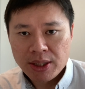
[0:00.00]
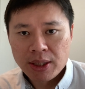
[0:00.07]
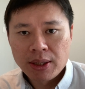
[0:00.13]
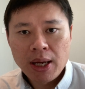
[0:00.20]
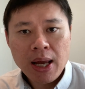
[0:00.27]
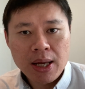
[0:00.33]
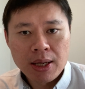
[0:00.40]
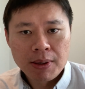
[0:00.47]
that,
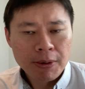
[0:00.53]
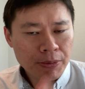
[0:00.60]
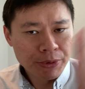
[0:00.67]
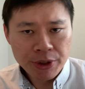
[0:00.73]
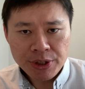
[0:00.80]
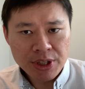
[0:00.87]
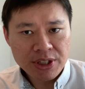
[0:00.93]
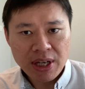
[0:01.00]
hey,
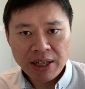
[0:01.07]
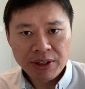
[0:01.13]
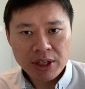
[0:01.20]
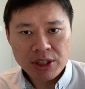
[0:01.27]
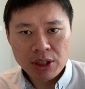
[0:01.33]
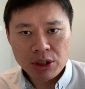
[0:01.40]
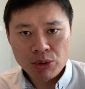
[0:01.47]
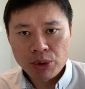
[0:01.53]
this is
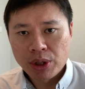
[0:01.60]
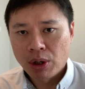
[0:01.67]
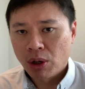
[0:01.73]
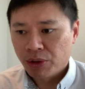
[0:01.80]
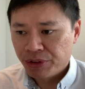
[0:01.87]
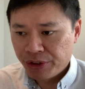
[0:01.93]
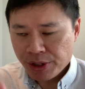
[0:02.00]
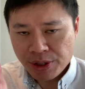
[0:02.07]
unnecessary,
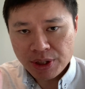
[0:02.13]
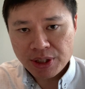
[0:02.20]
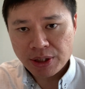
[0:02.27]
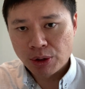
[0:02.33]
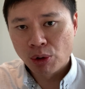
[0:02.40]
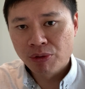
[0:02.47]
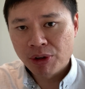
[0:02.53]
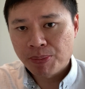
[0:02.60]
or this is
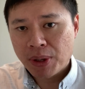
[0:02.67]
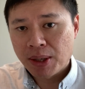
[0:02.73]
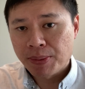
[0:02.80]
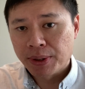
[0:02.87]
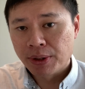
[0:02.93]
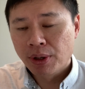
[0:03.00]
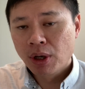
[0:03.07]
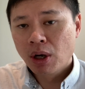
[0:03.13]
an
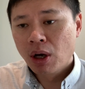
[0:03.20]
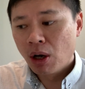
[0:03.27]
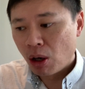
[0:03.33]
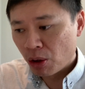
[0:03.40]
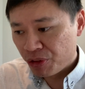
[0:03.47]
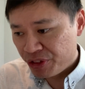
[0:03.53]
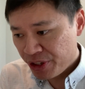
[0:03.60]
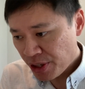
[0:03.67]
overpayment,
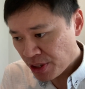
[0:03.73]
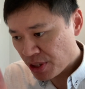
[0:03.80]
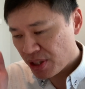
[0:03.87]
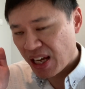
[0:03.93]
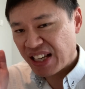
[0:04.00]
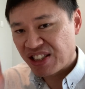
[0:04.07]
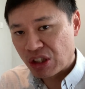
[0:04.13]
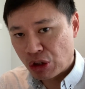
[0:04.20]
or this
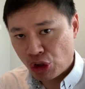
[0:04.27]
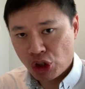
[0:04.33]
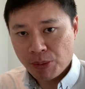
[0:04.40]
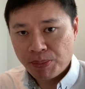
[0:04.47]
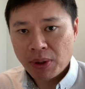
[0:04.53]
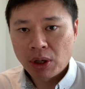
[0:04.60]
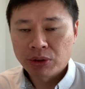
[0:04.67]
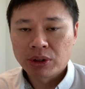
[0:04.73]
has a
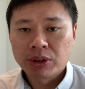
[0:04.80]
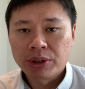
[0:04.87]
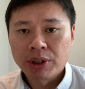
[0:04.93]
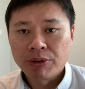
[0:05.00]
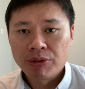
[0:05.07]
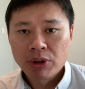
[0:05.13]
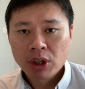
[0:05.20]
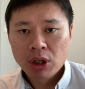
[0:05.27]
cheaper
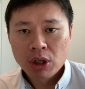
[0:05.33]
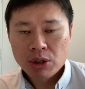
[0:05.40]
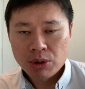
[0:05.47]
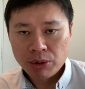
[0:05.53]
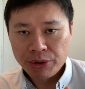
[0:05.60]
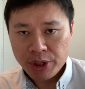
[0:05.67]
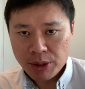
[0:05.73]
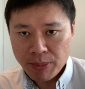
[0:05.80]
alternative.
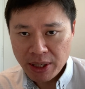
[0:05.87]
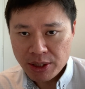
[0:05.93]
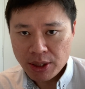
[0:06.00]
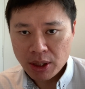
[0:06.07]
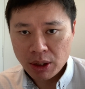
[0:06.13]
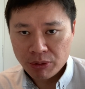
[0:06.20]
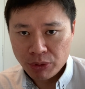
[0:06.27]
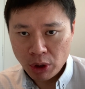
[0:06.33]
So this
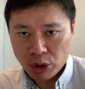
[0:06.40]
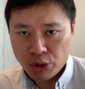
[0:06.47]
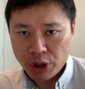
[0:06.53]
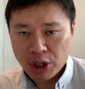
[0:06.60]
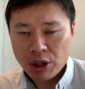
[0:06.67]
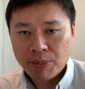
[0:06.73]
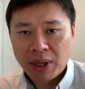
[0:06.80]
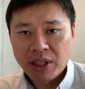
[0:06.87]
mindset of not
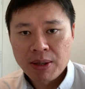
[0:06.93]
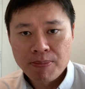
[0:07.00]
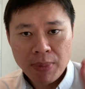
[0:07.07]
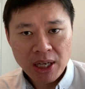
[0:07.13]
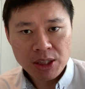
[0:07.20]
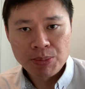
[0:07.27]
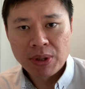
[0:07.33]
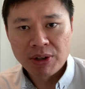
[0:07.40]
tracking your money
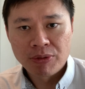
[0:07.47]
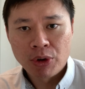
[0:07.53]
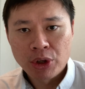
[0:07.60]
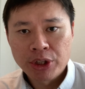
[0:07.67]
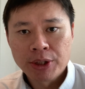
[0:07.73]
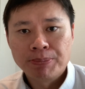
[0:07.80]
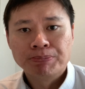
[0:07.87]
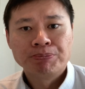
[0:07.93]
must be
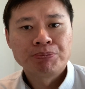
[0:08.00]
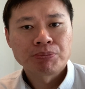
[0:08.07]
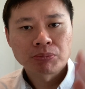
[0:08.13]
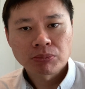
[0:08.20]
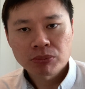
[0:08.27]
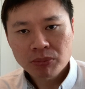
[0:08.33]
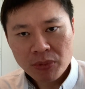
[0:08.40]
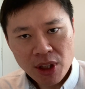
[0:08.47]
avoided.
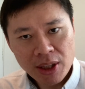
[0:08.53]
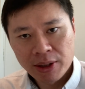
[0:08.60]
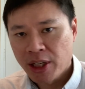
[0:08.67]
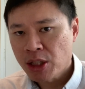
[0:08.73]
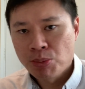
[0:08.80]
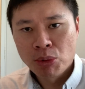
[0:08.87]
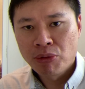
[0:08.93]
Let's